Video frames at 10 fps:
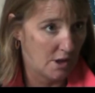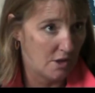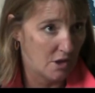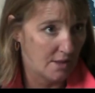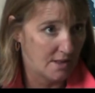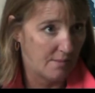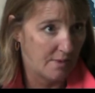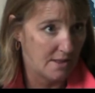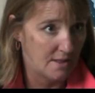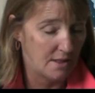of the
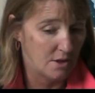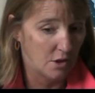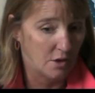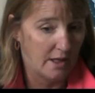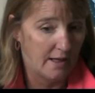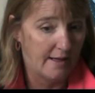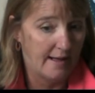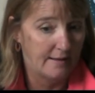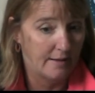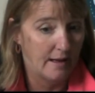JCPC to look at
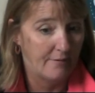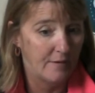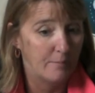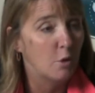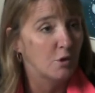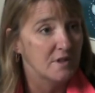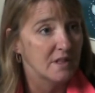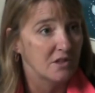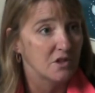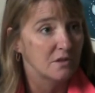and have more
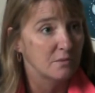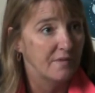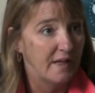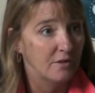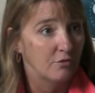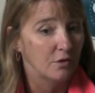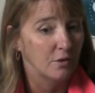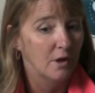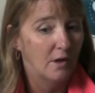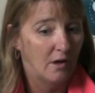discussions with Andrew.
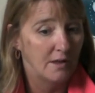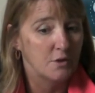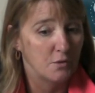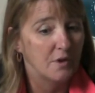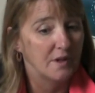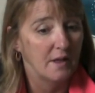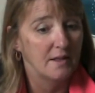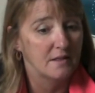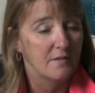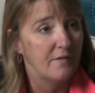I do think that
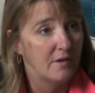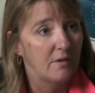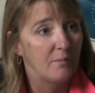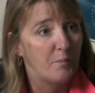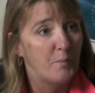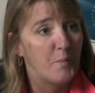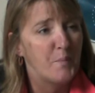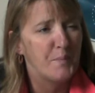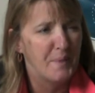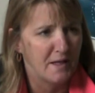is a very
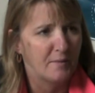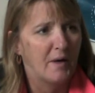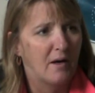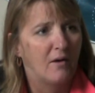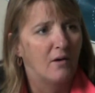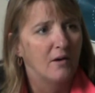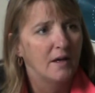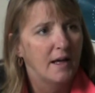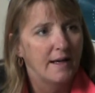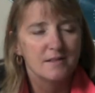big part.
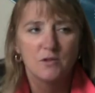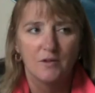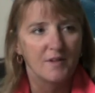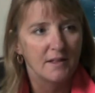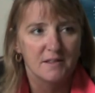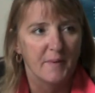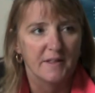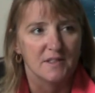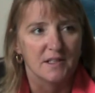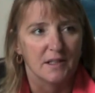It's not that
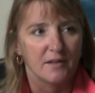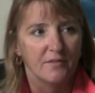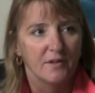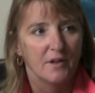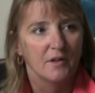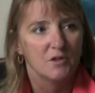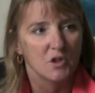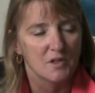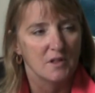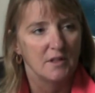expensive,
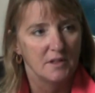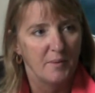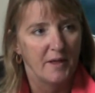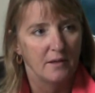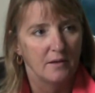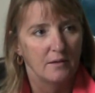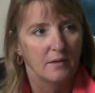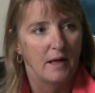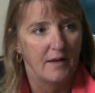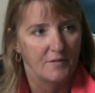just an
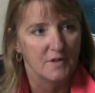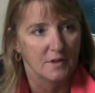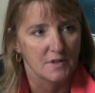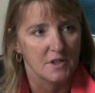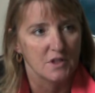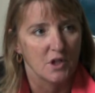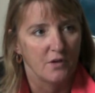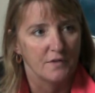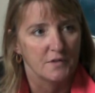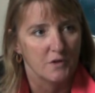independent advocacy
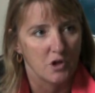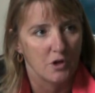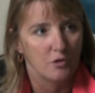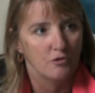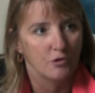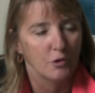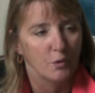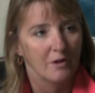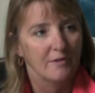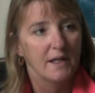service for children who
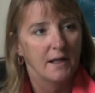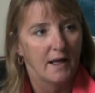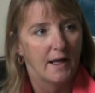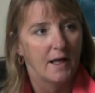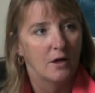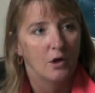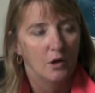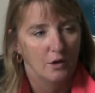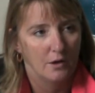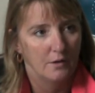are in care
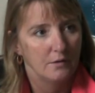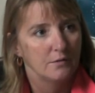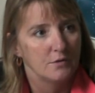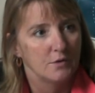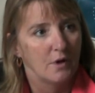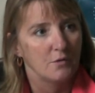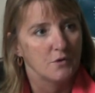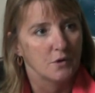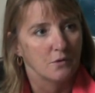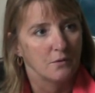to go to.